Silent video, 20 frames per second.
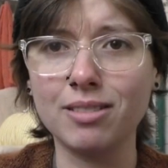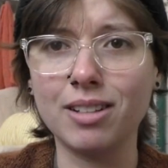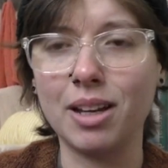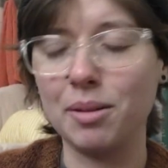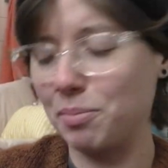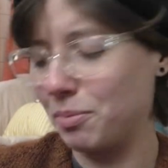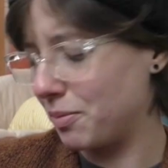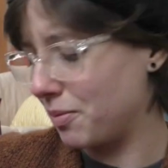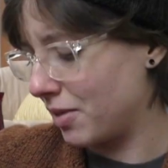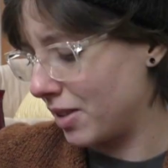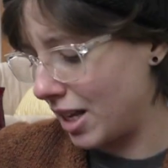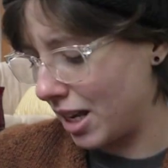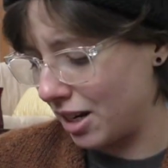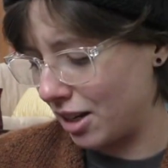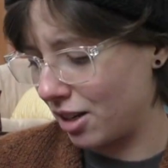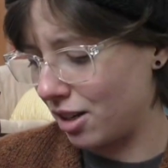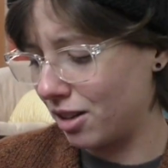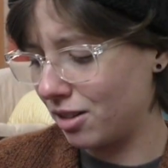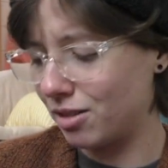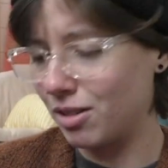I'm
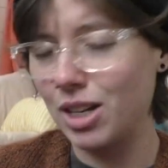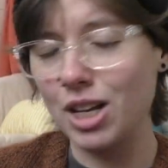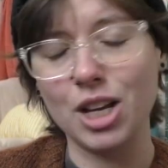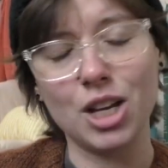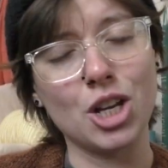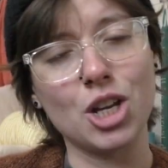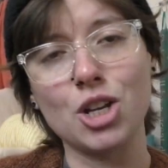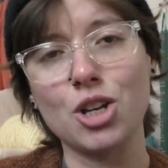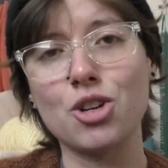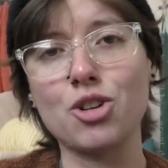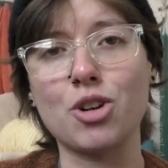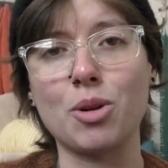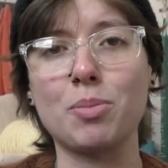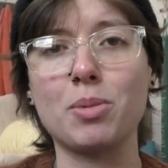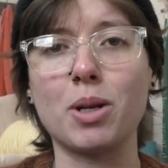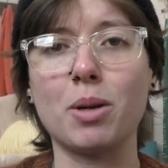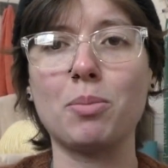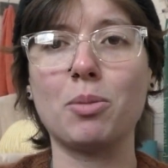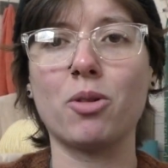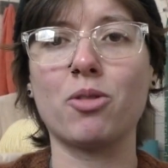getting
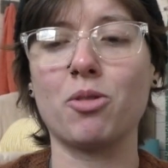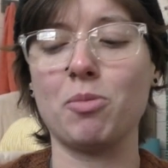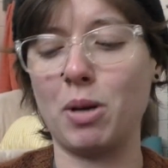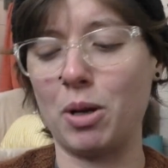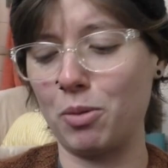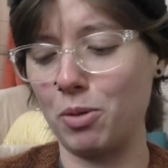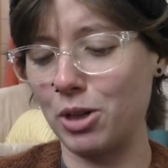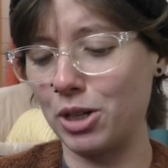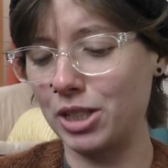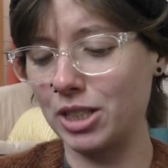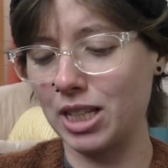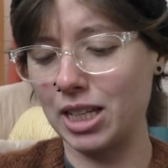tripped up over my words.